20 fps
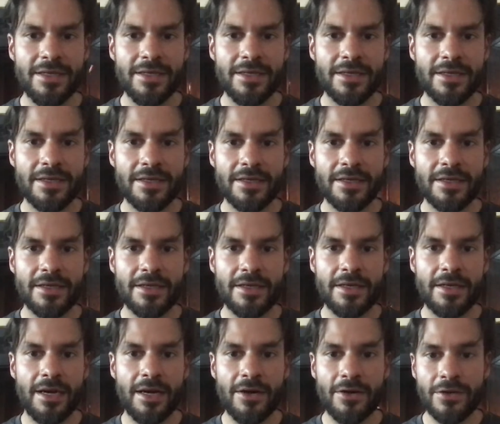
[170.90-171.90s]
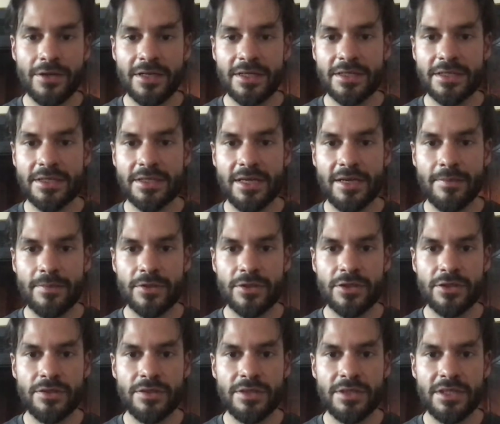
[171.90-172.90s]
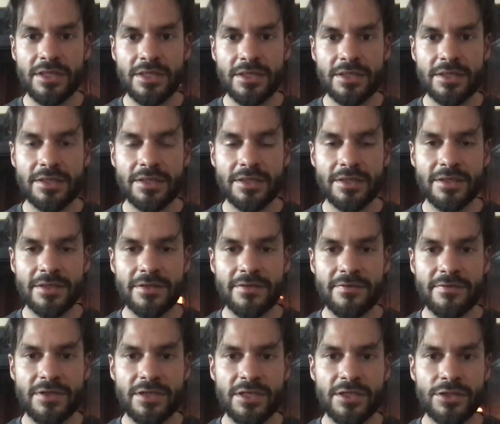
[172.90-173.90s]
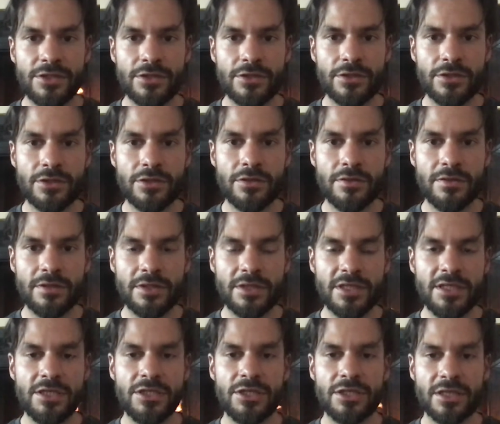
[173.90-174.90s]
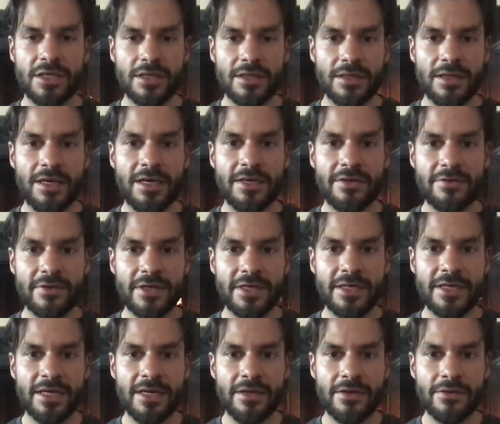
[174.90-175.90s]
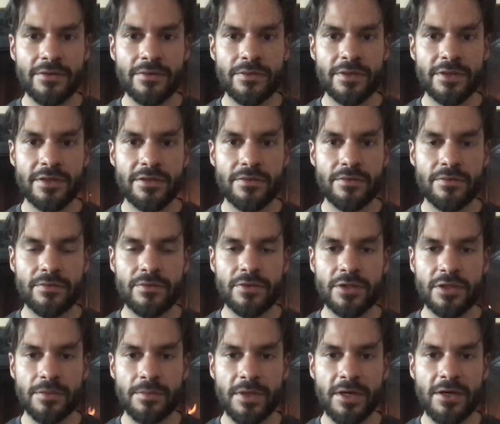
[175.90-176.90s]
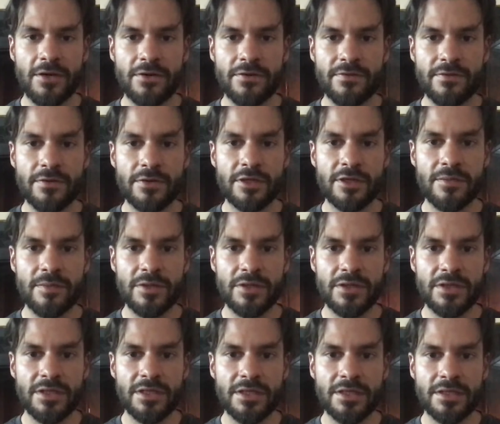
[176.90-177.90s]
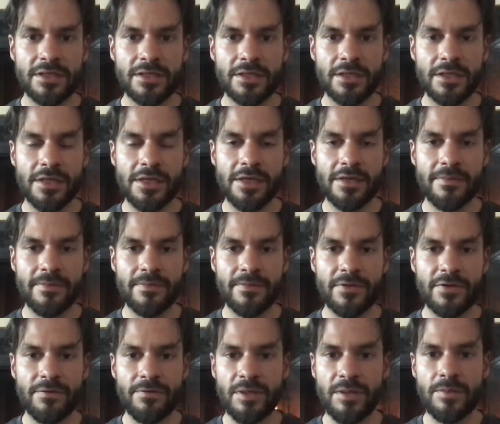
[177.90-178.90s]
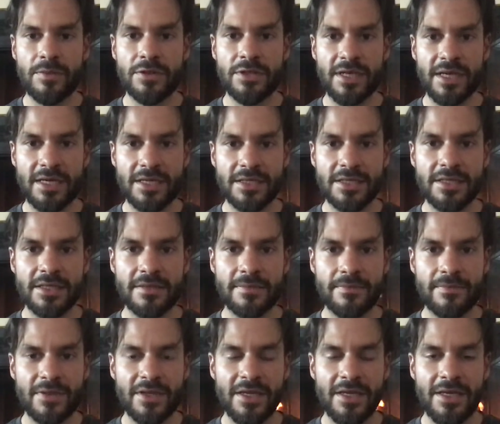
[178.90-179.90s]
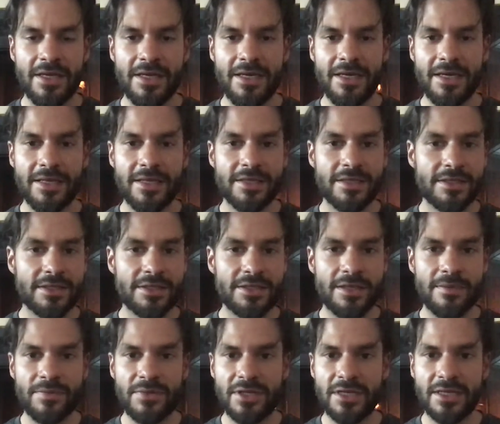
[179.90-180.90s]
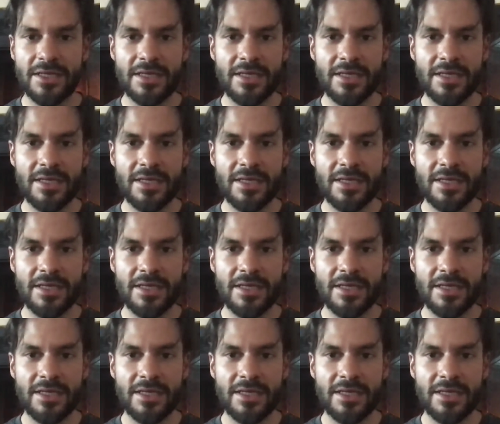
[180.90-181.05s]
outlets and opportunities of teachers who are teaching online right now with really powerful communities of people dancing. And this is something